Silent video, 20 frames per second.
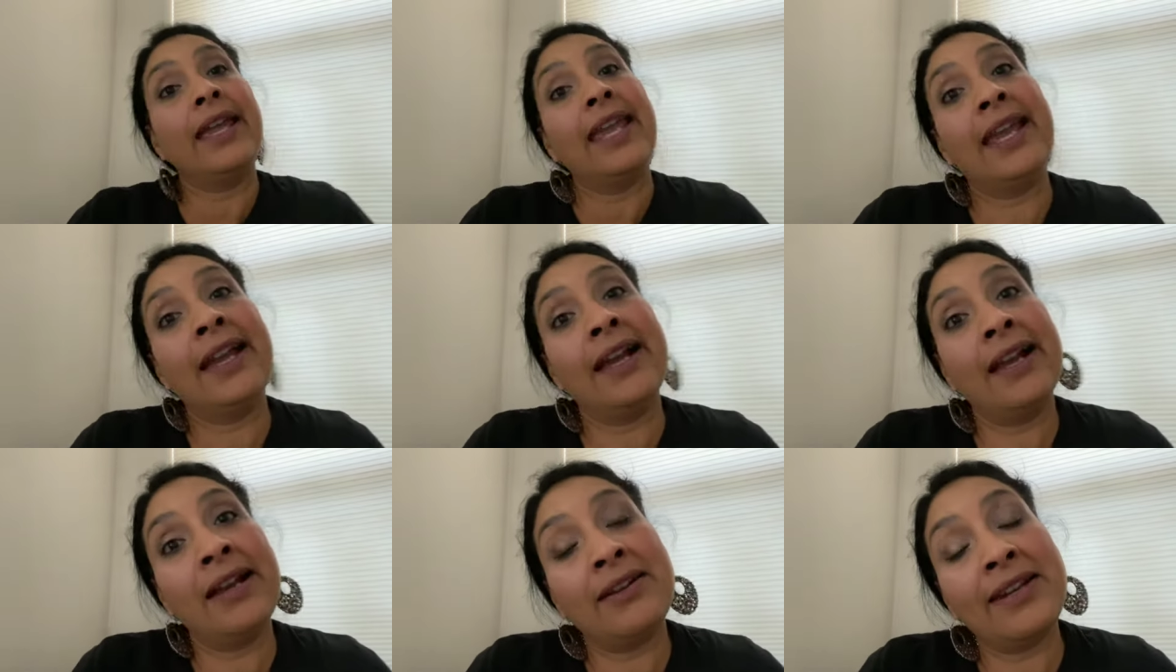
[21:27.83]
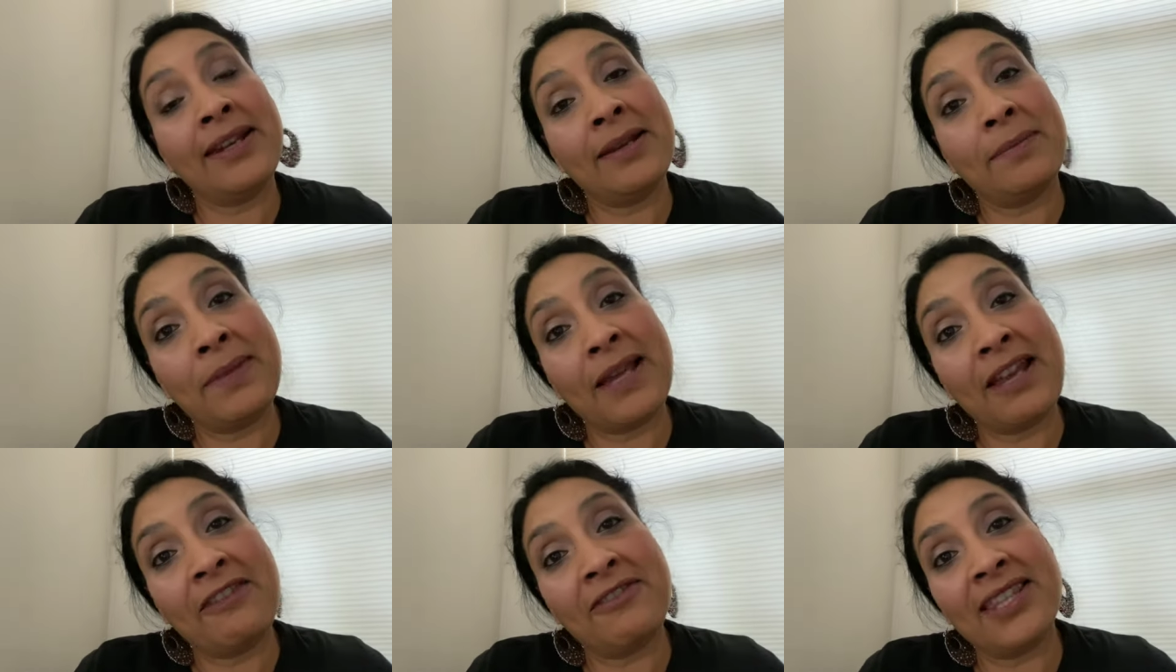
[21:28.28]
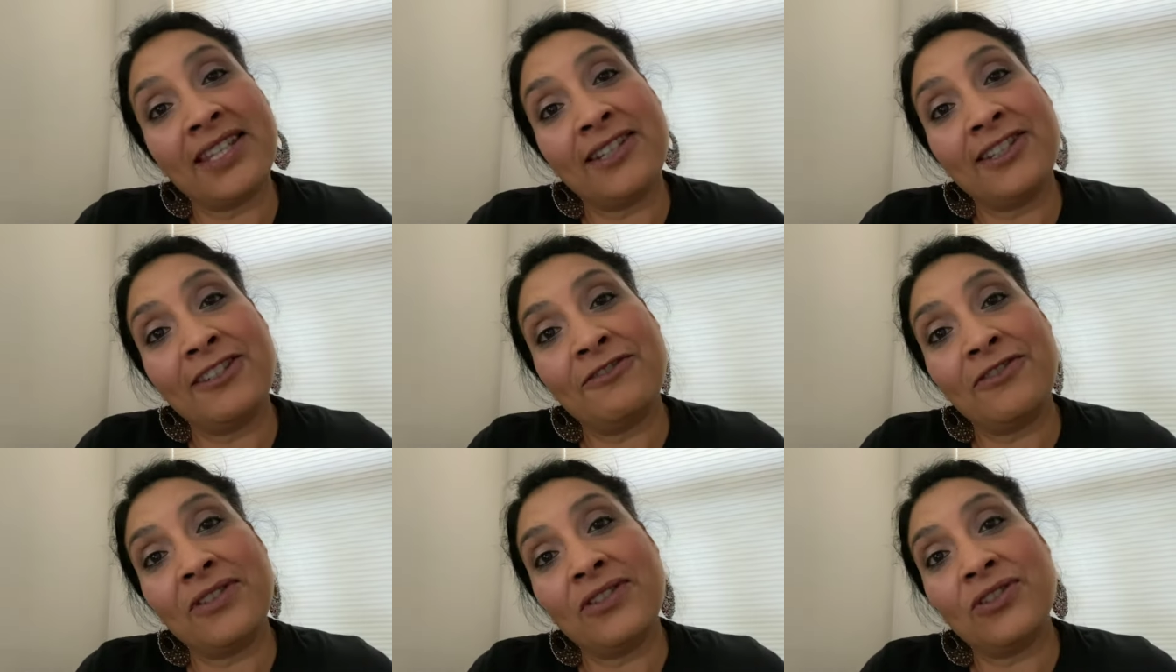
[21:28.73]
Reapply with a
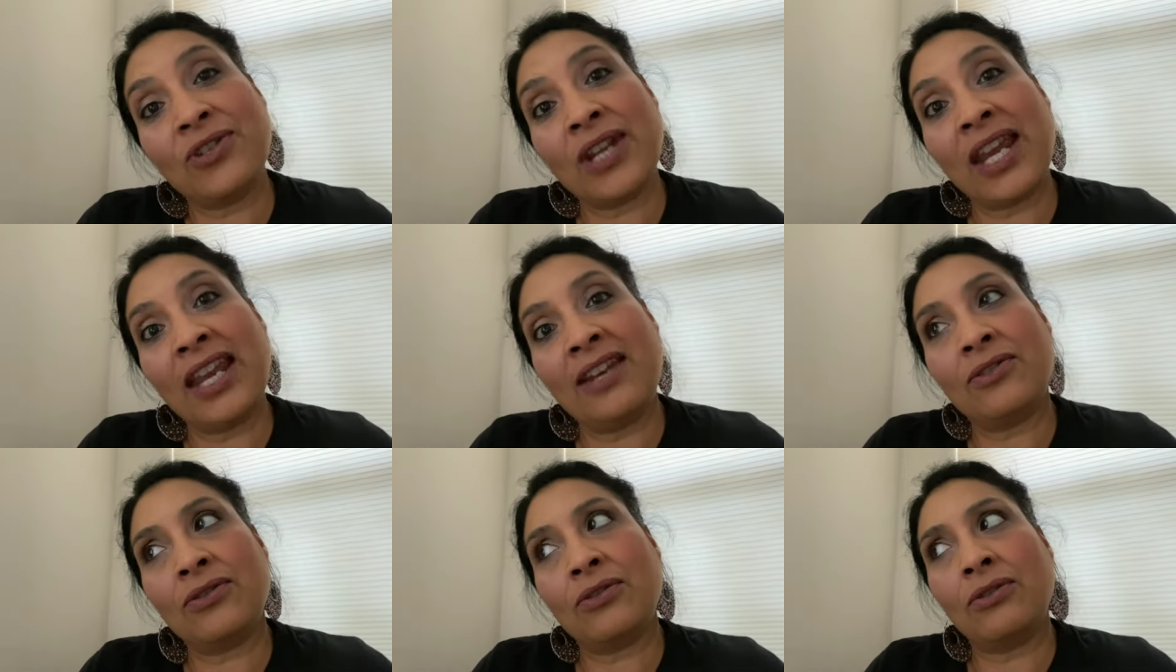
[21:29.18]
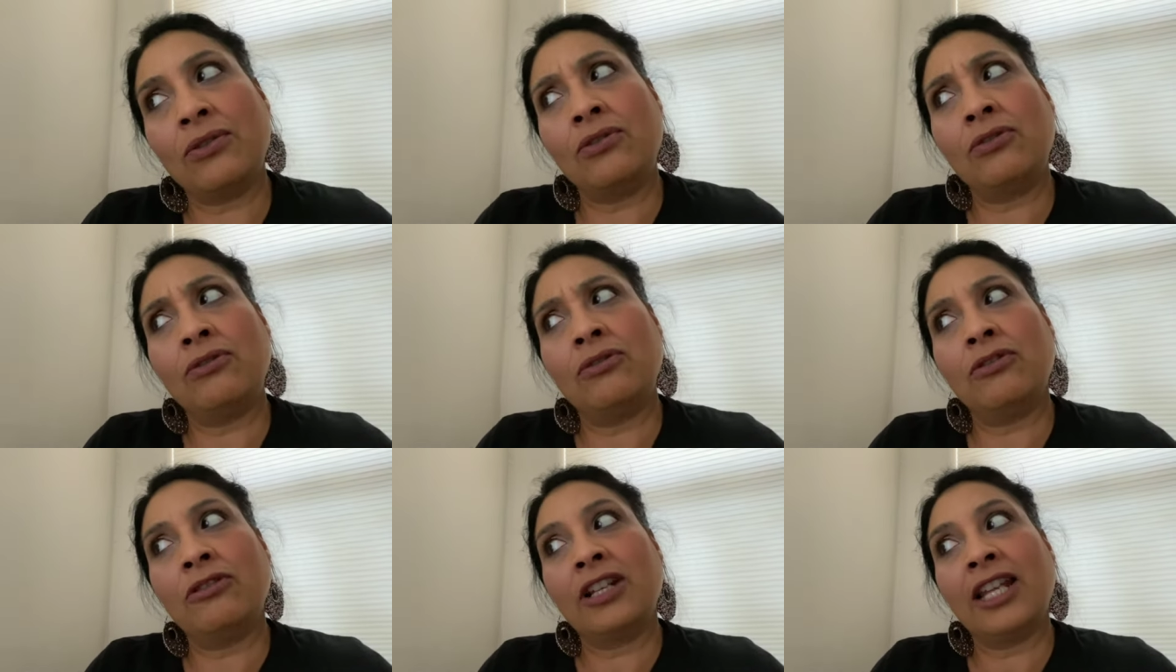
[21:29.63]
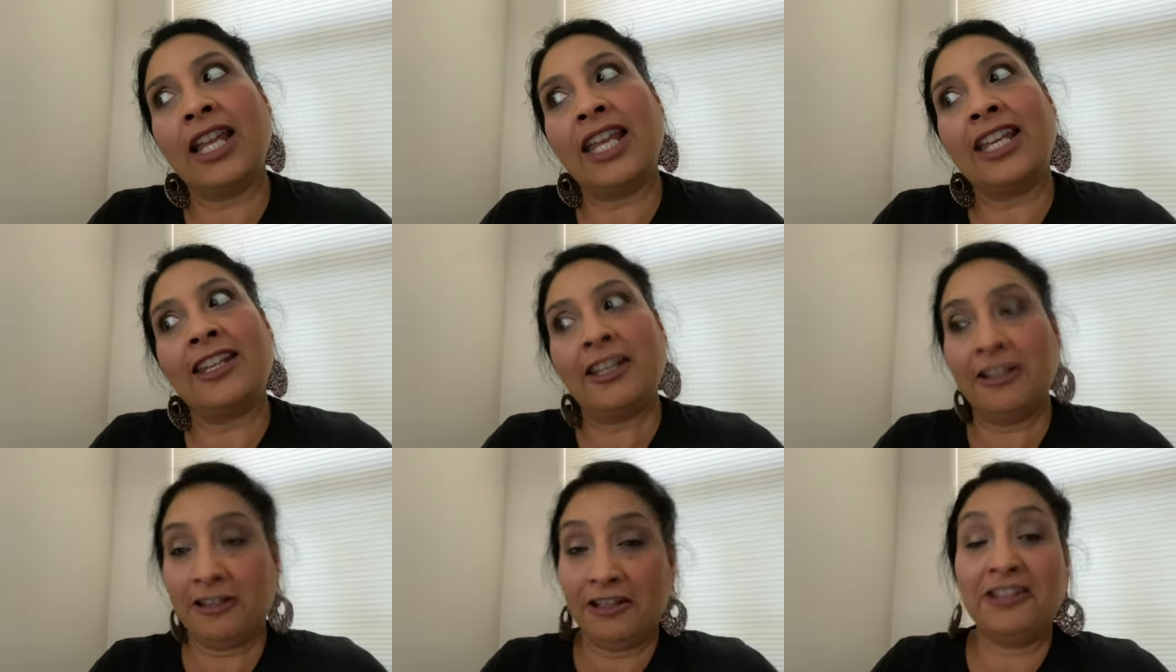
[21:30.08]
different shade so you look
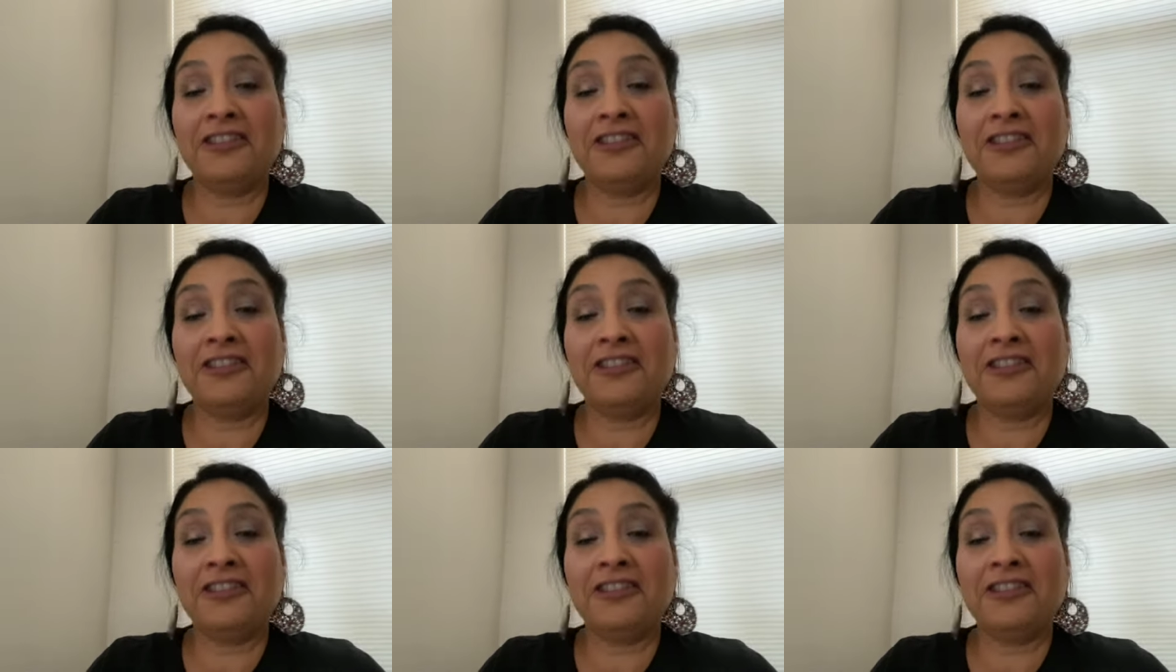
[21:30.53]
like